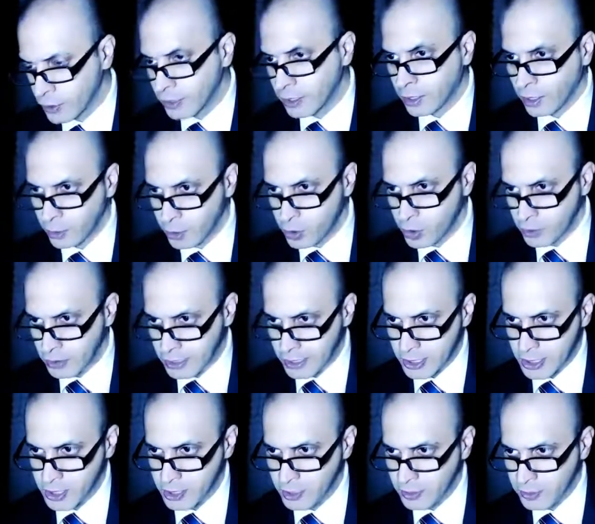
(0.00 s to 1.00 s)

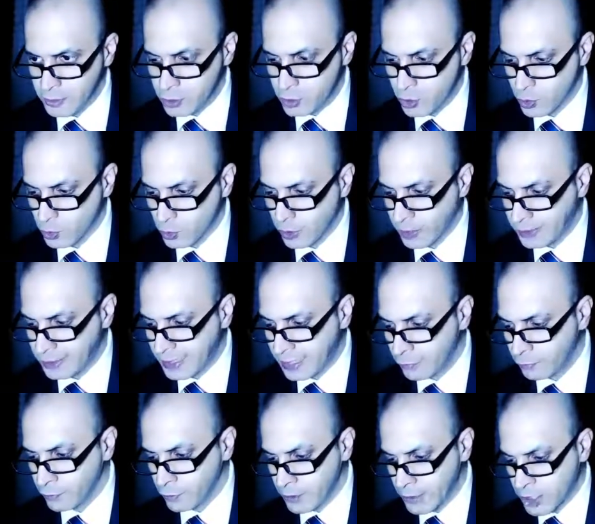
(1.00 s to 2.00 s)
countries into an
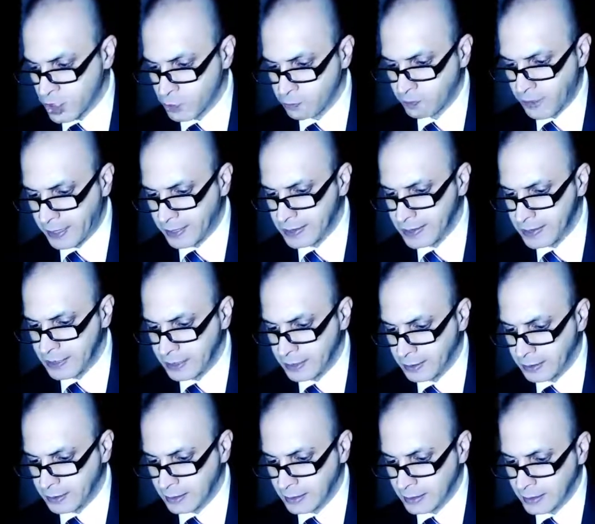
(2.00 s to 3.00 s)

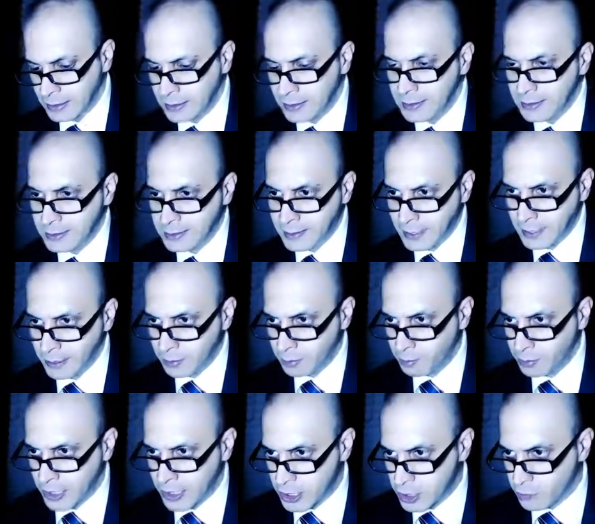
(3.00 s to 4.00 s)
ever-expanding
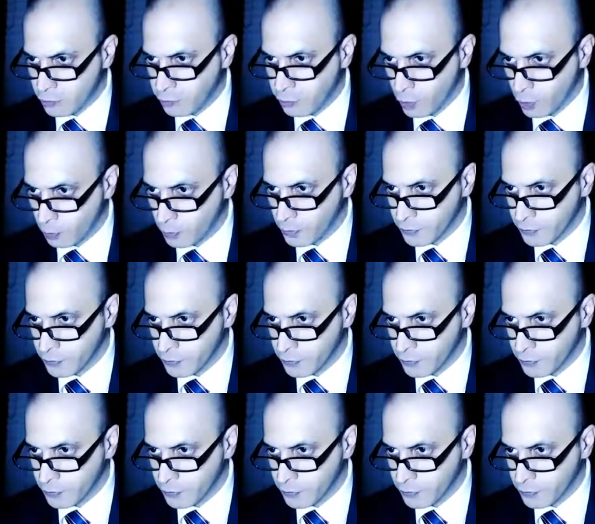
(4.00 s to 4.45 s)
debt-based form of